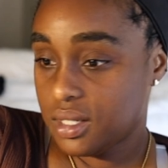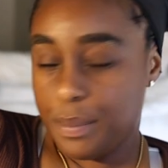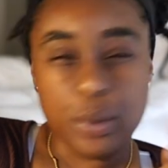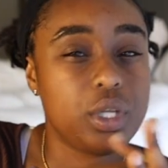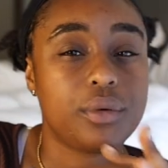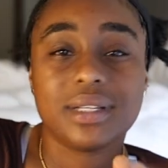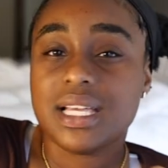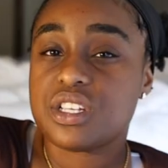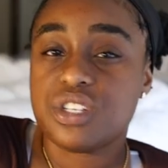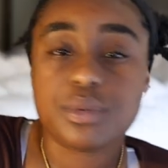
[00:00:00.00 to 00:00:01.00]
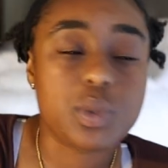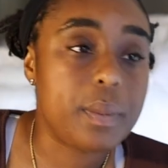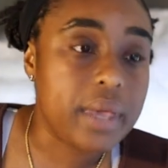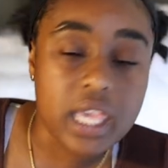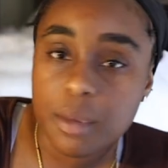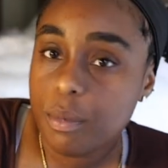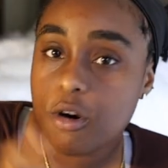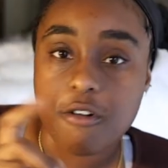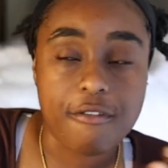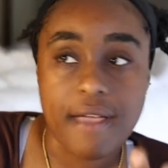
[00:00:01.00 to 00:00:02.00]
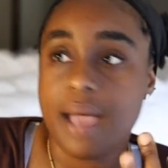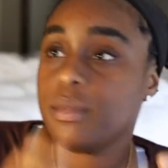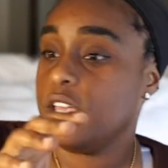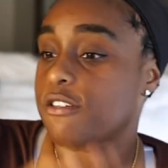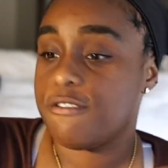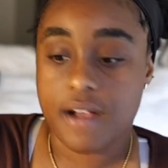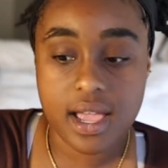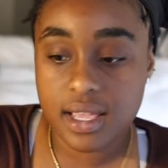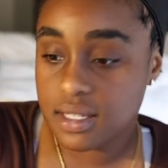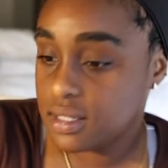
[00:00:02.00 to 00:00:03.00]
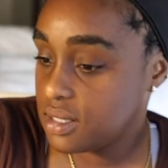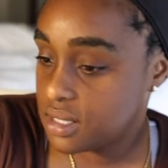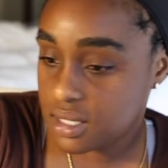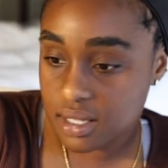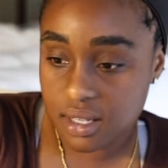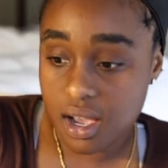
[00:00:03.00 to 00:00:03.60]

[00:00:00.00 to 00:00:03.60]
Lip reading: Building relationships with people, family, friends,